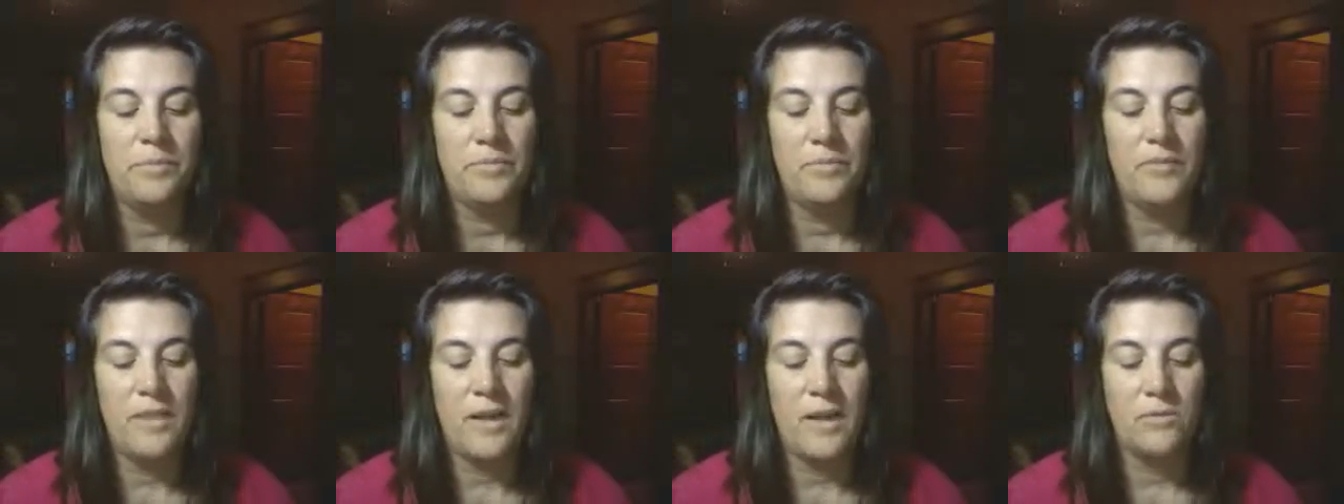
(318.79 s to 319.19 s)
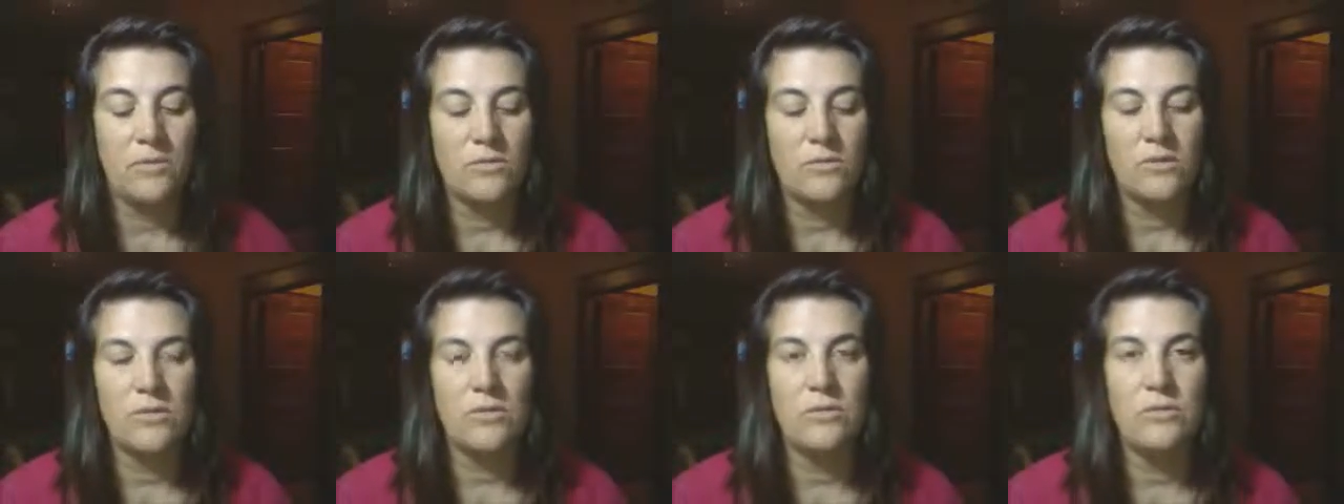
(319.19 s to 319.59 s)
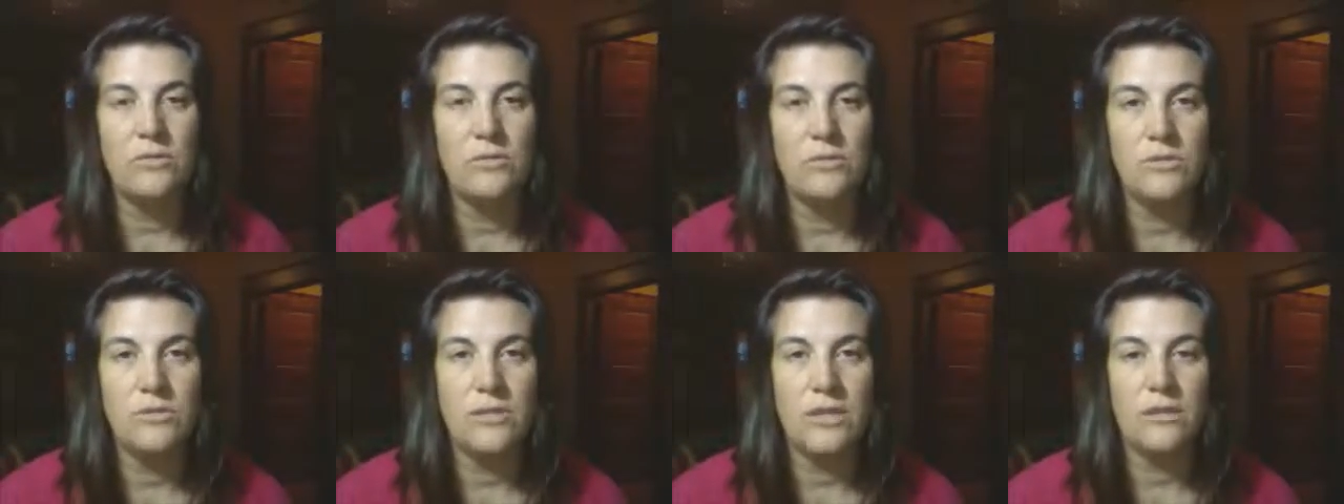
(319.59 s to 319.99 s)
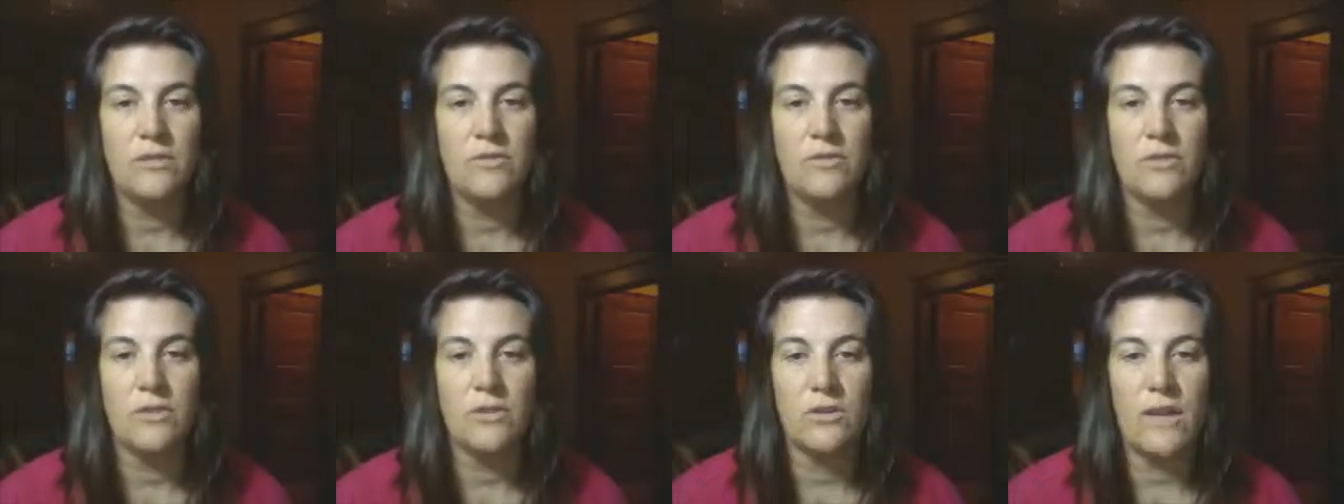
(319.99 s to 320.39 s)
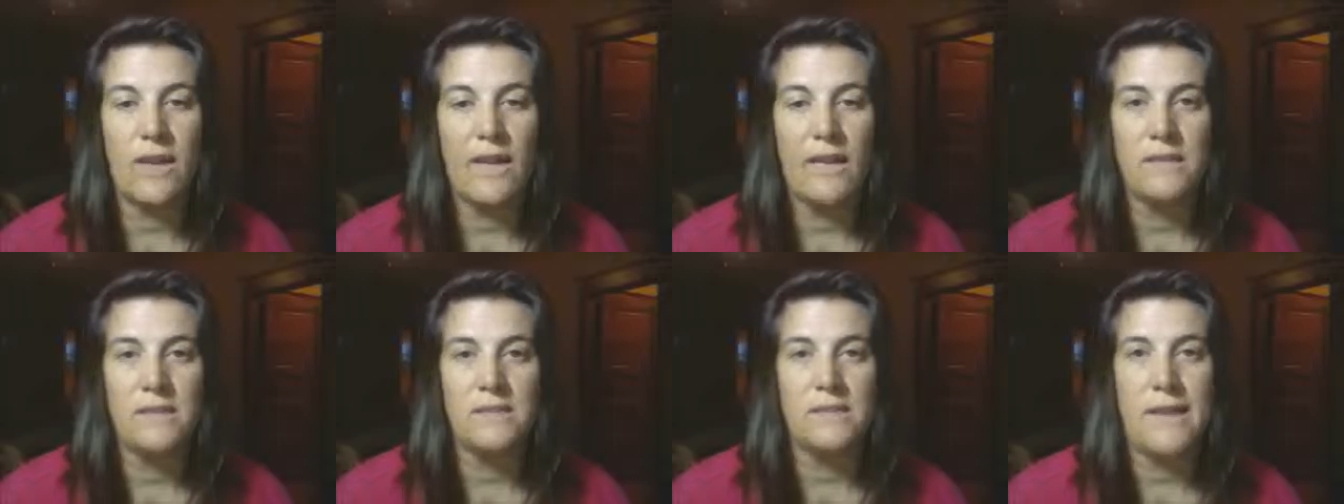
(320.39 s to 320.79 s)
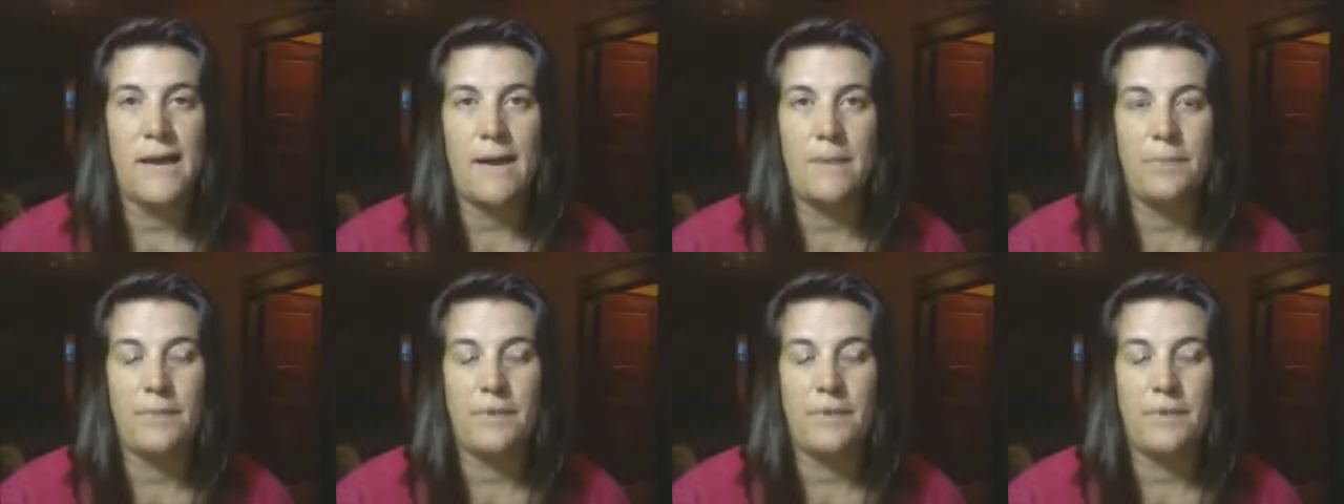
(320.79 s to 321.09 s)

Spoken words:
down to Jennifer ASAP.